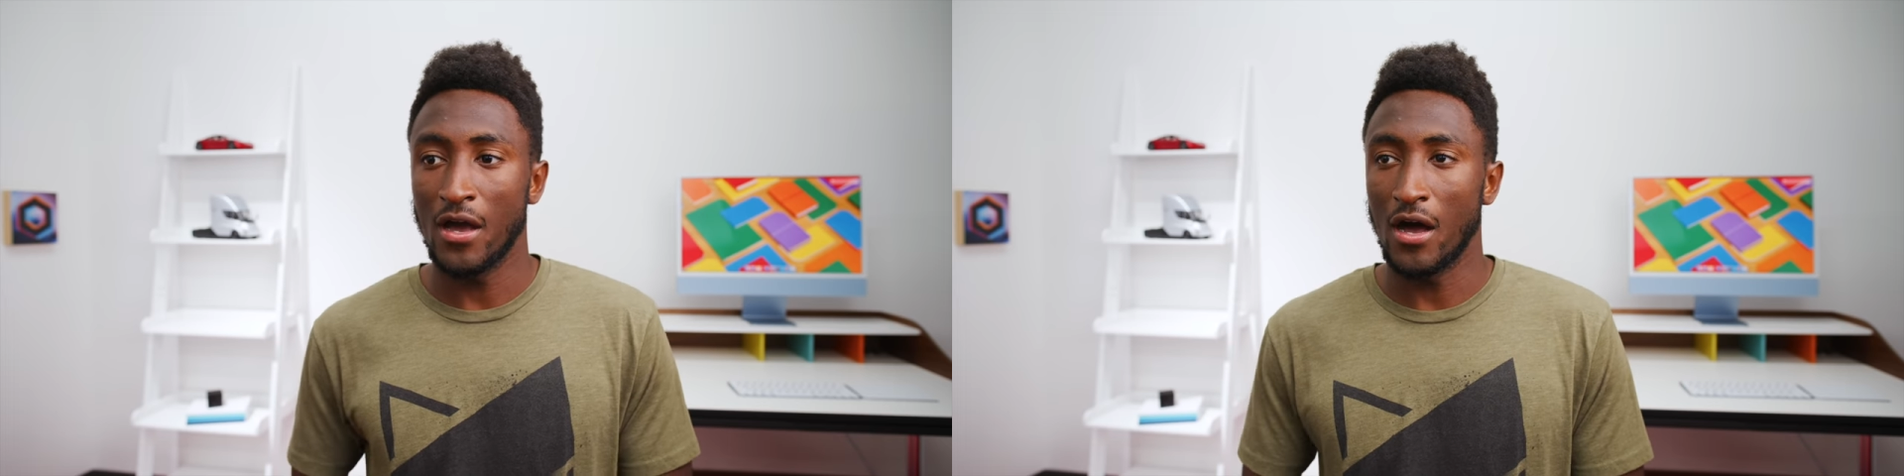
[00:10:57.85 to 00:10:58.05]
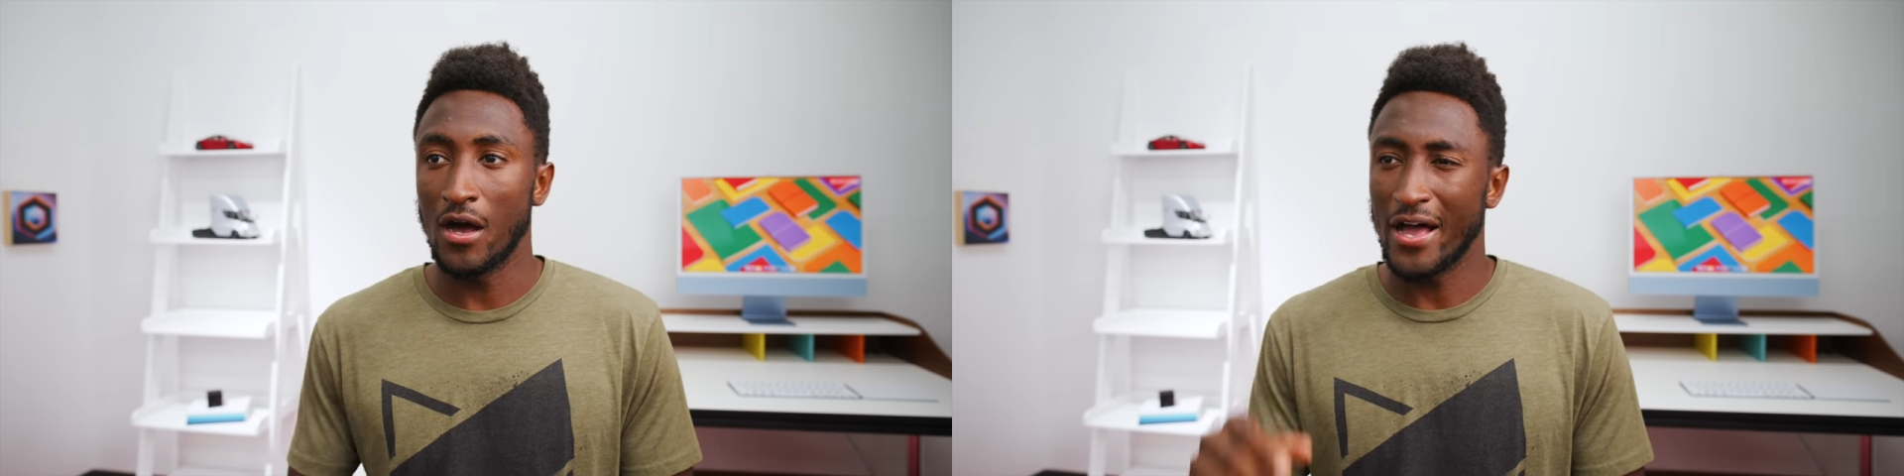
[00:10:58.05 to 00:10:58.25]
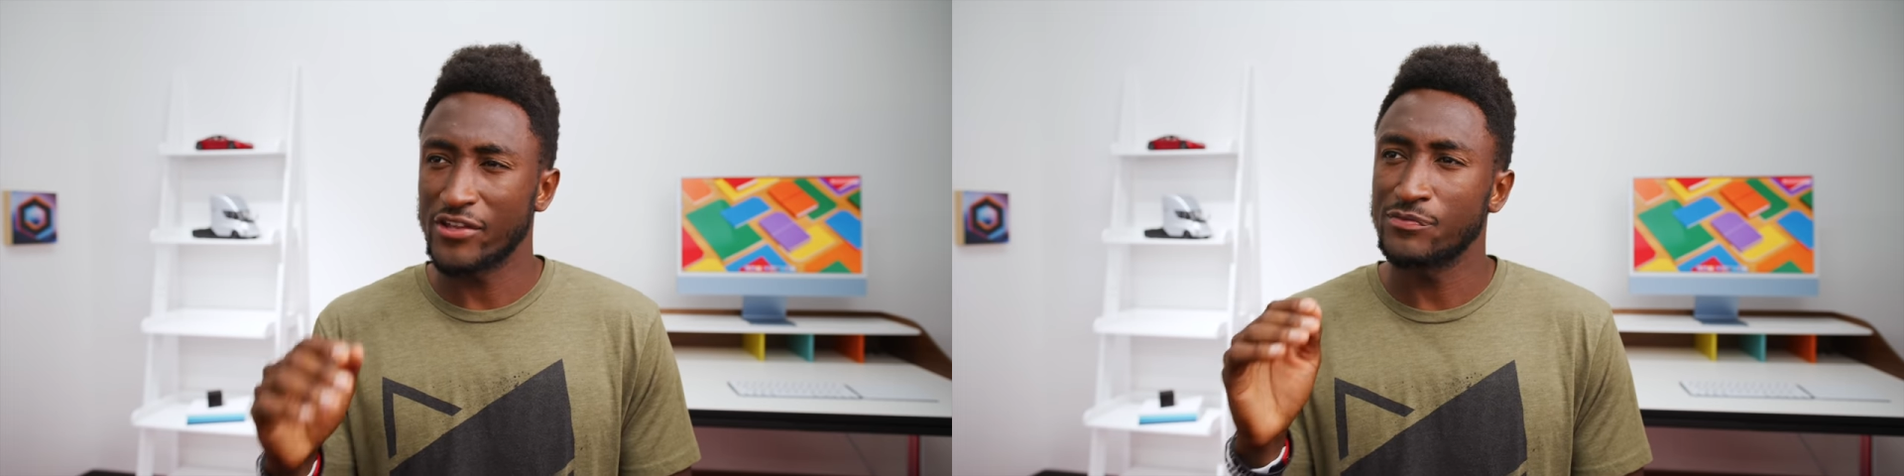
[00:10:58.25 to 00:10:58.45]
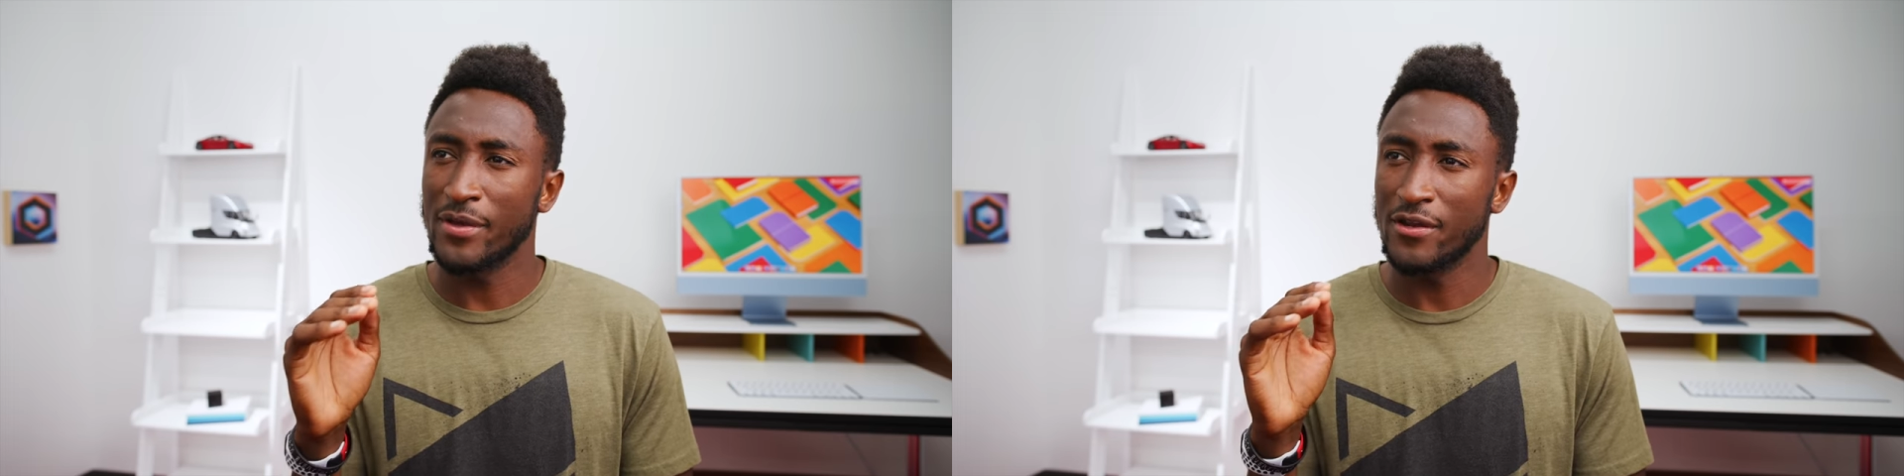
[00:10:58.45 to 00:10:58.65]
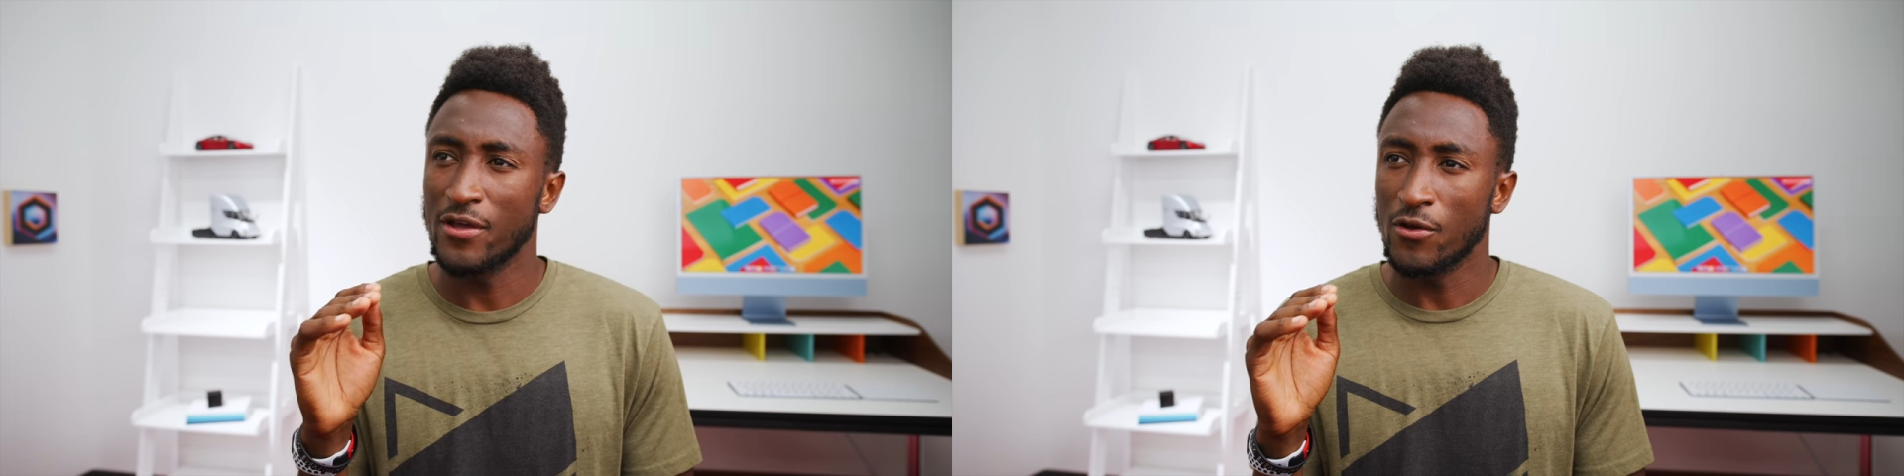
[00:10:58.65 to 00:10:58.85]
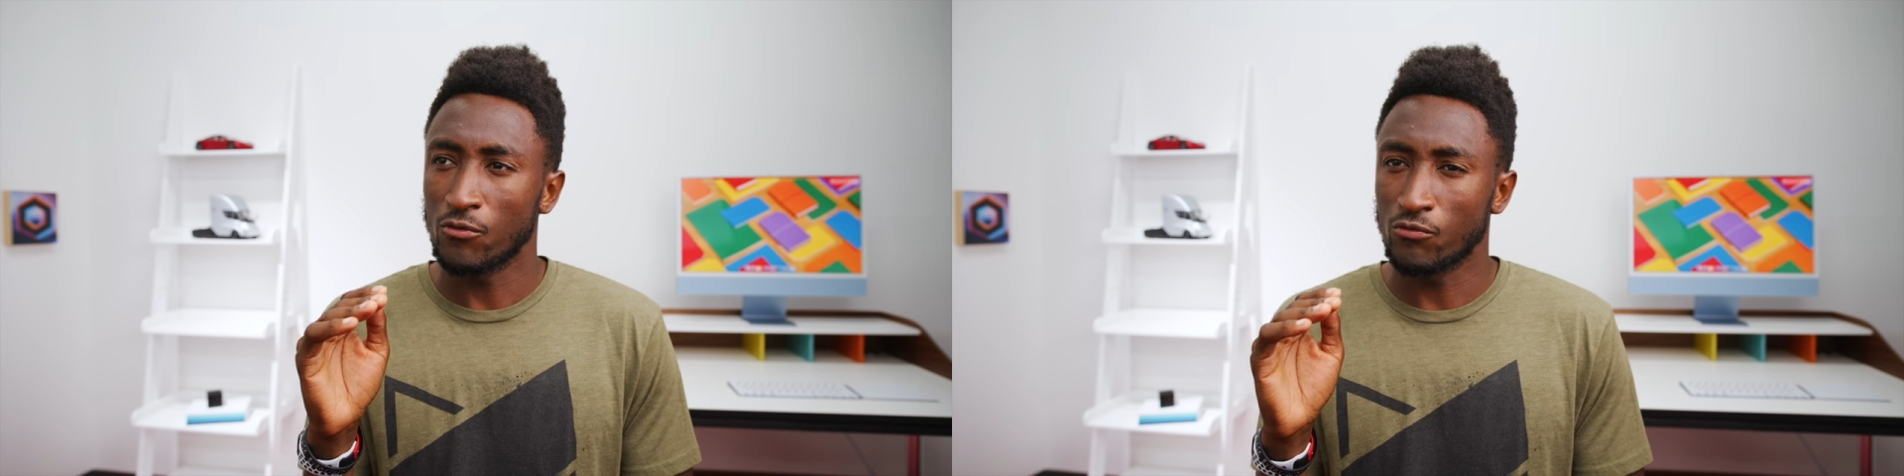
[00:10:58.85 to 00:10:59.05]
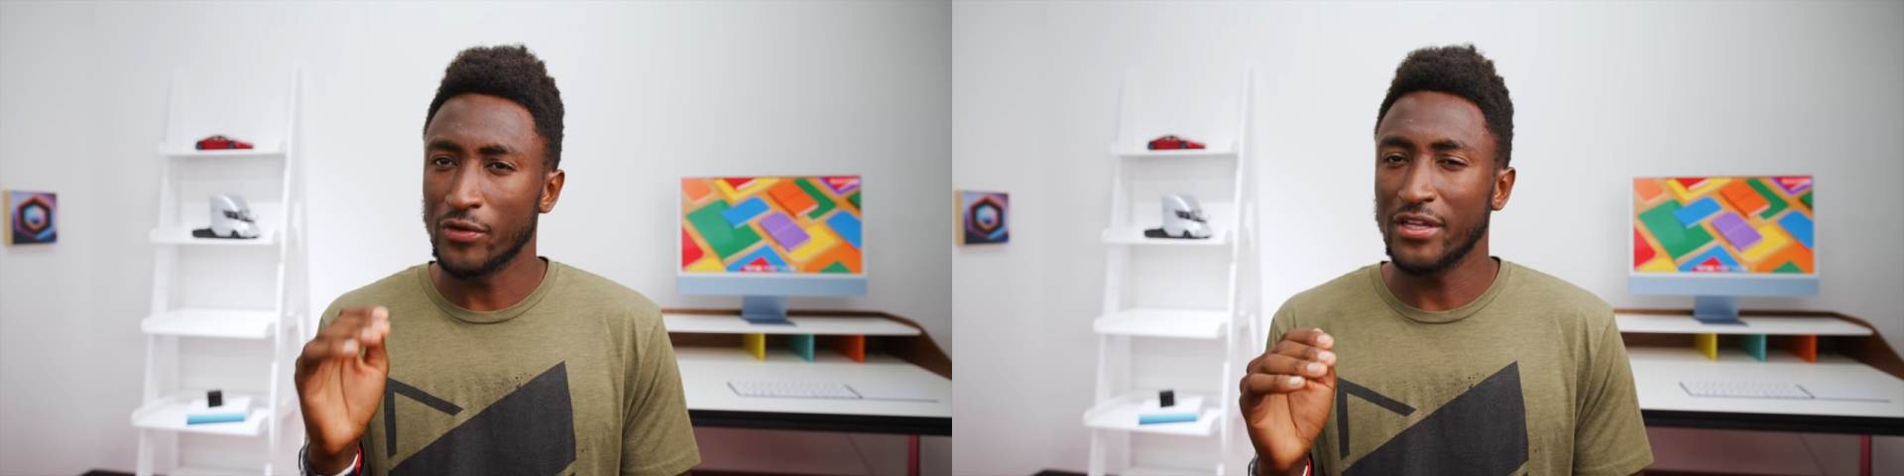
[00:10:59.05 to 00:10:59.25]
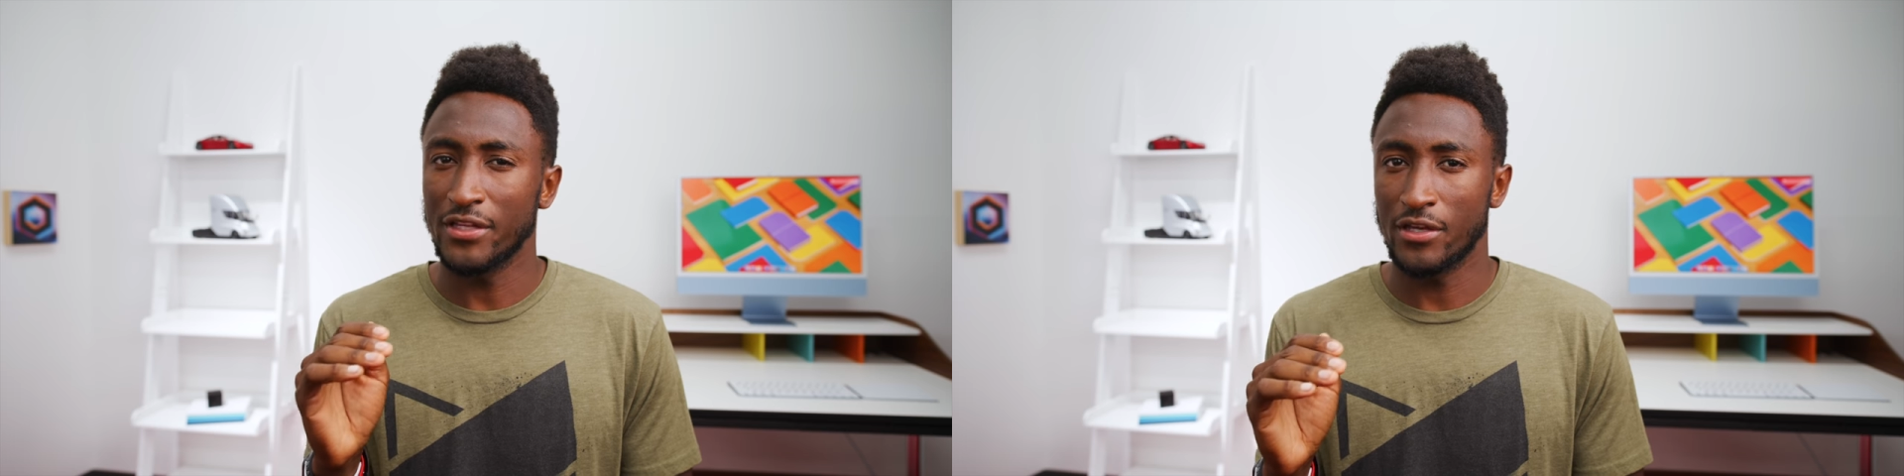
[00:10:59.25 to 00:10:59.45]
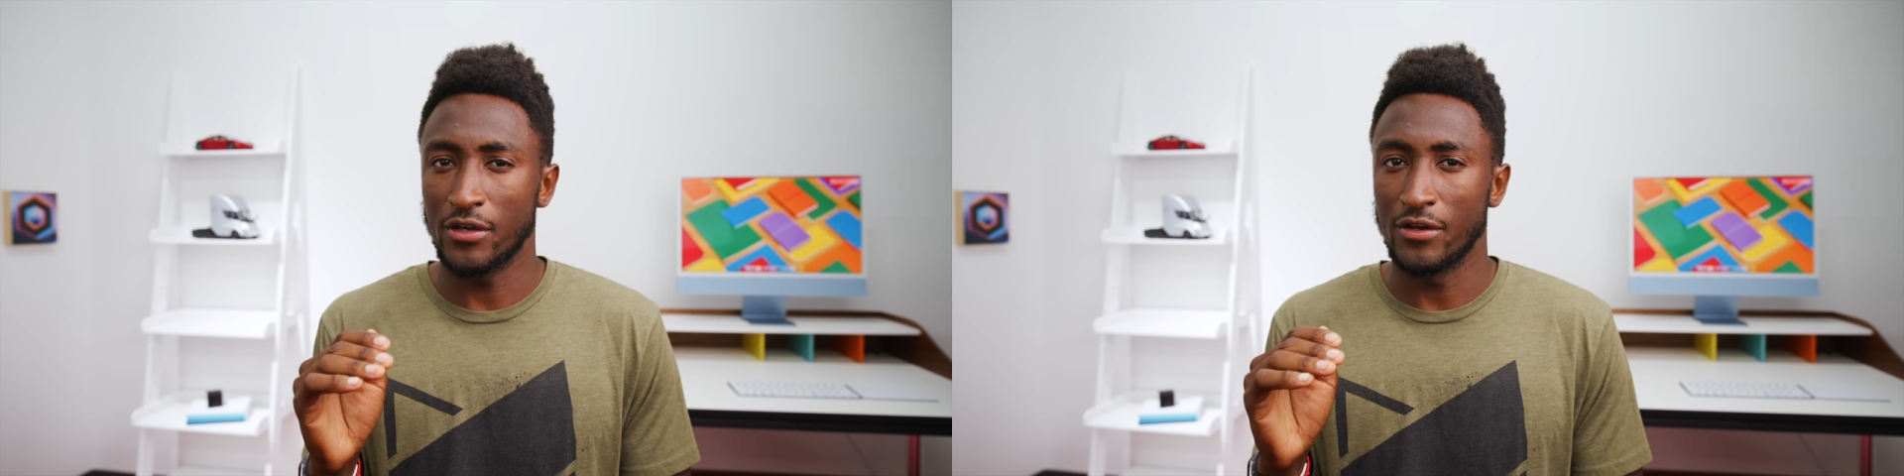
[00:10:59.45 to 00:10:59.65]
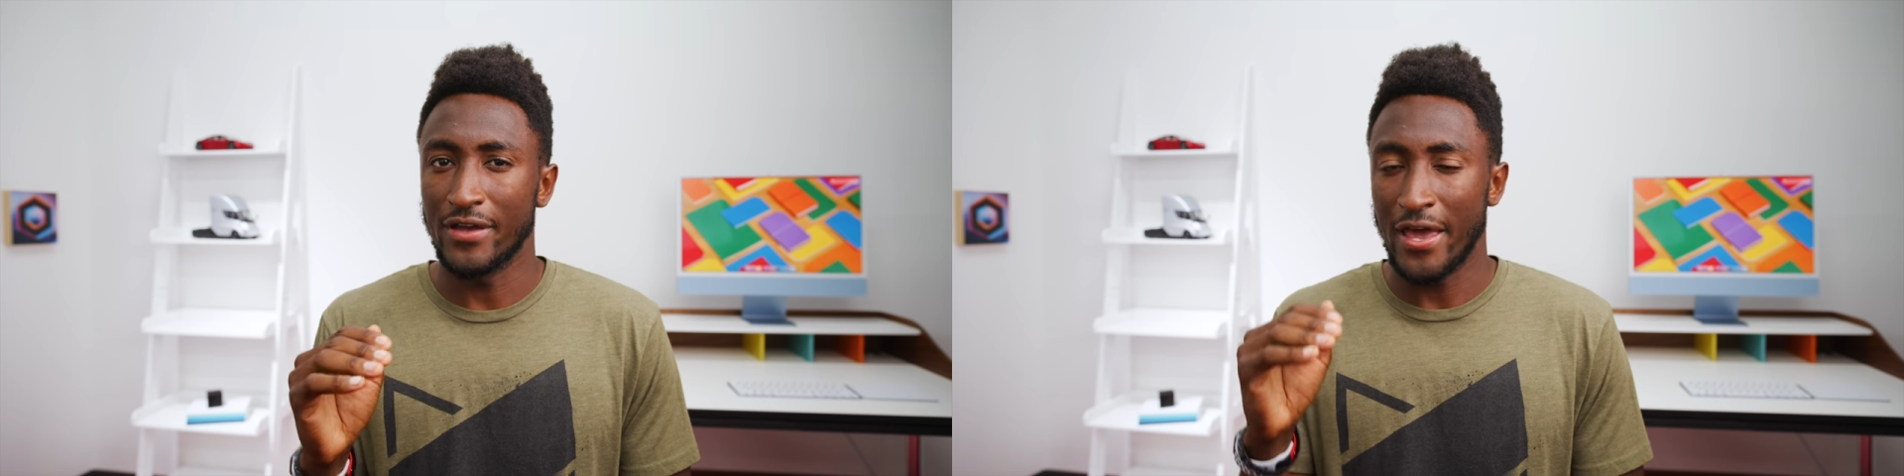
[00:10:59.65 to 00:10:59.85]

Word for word: uh, has been really good